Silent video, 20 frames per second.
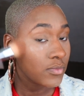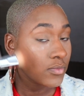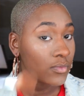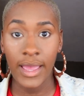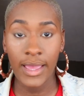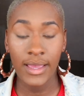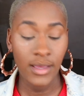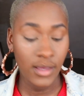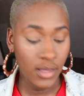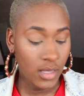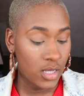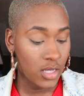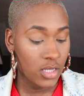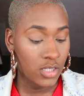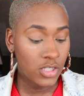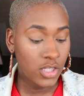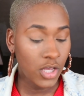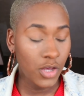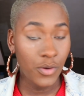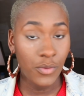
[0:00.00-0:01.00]
Okay,
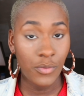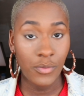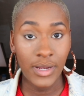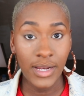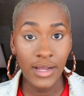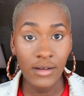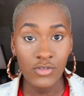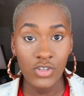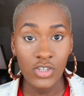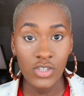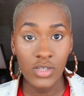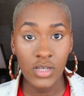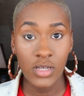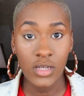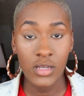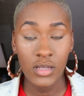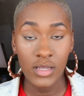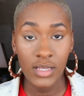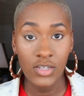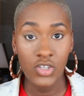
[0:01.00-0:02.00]
so we're now just
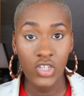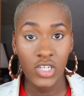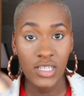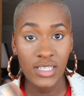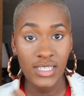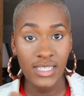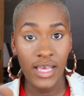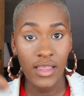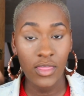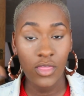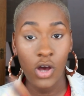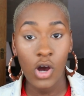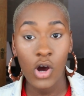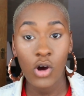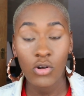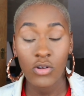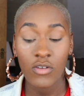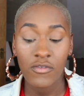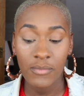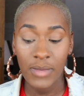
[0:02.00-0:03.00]
gonna literally set the
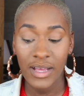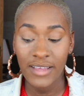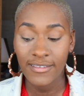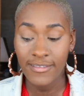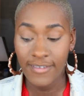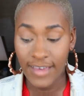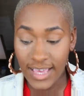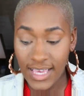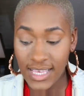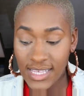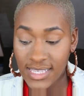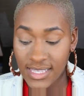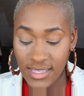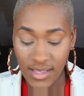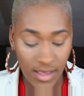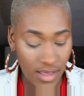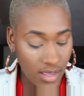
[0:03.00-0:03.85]
whole of my face.